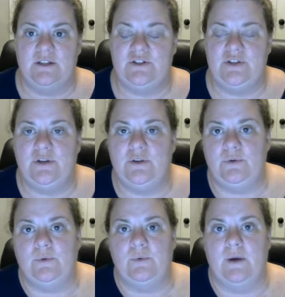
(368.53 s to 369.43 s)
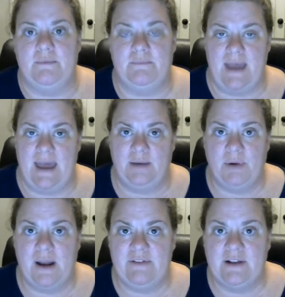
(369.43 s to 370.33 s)
to add a
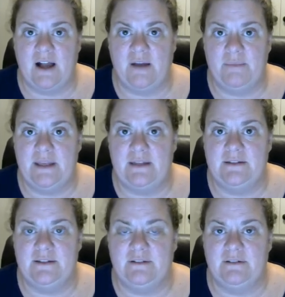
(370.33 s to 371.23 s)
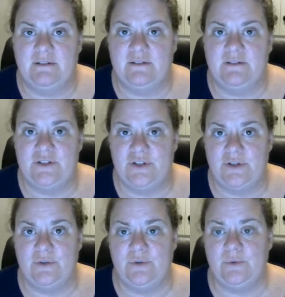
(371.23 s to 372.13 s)
private comment
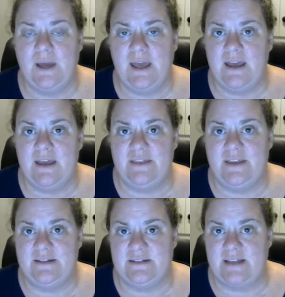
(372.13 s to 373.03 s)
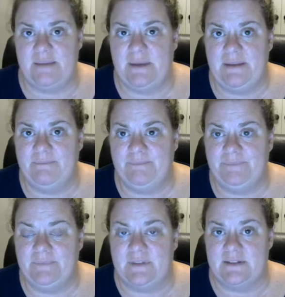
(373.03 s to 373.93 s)
to the assignment.
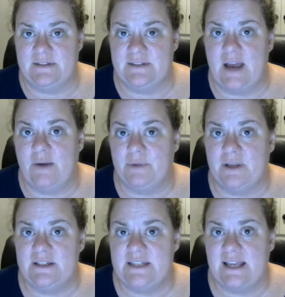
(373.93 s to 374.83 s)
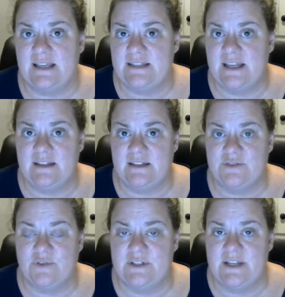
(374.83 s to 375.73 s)
This is how I'm going to take attendance
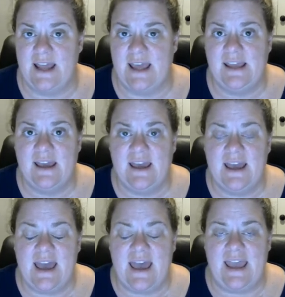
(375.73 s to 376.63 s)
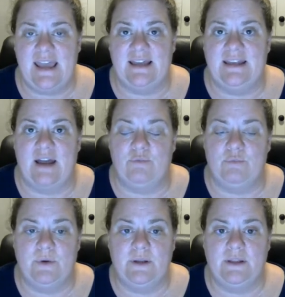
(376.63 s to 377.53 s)
for today. And I
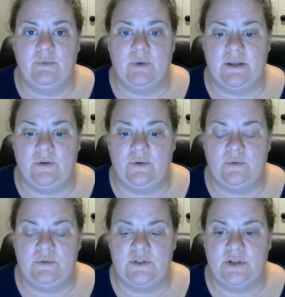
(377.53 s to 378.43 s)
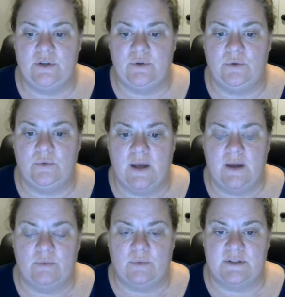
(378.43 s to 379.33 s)
really want you to
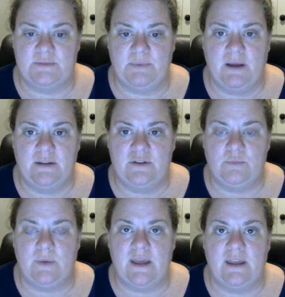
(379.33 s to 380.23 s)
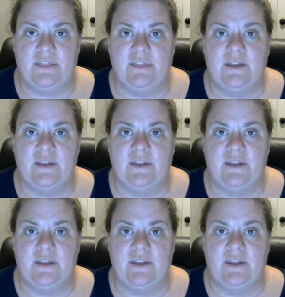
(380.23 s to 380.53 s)
respond with